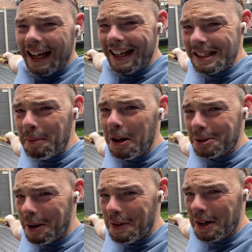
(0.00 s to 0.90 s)
He's miles
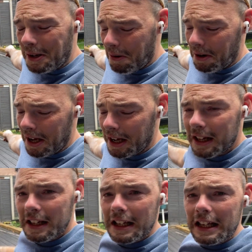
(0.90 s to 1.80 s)
away, right in the corner.
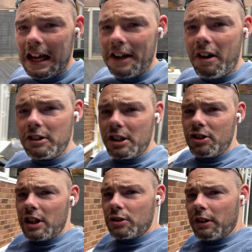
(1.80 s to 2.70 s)
And I'll just
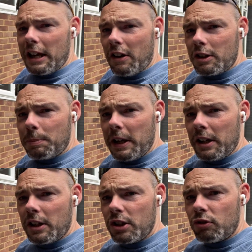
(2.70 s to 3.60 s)
jigsaw that last
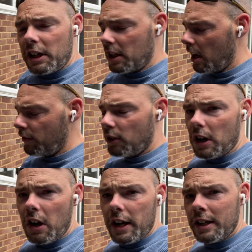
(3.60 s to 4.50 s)
bit, straight cut, for the
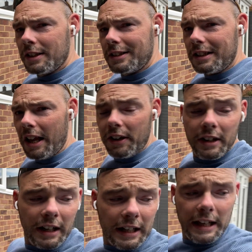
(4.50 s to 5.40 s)
line, done. And